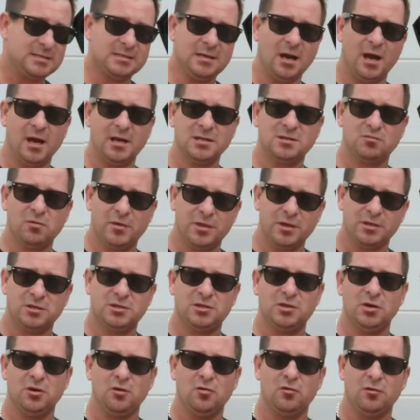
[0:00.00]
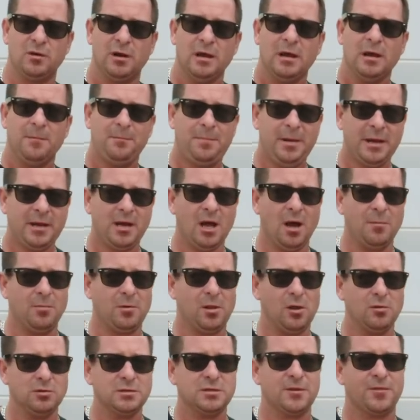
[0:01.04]
does, with a tune, pick up
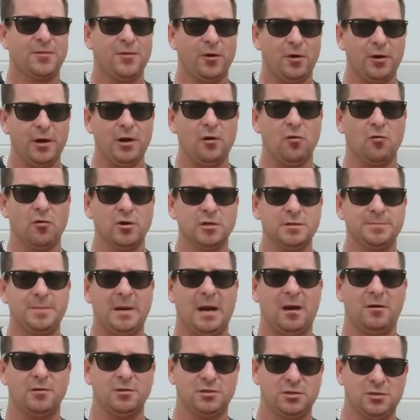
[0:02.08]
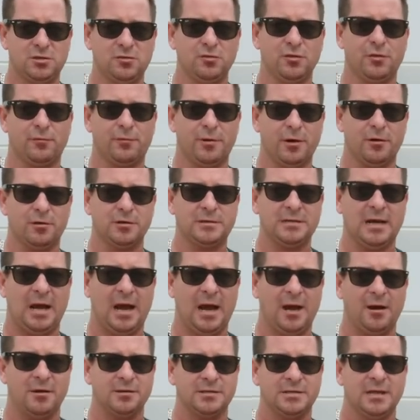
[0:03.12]
close to 30 horsepower to the rear
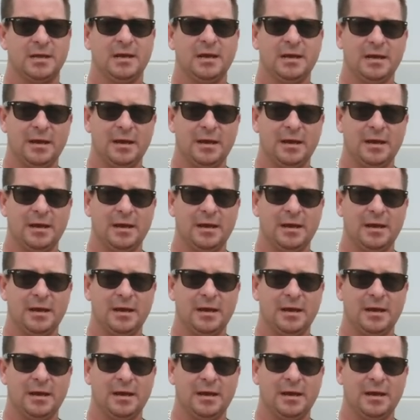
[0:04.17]
tires.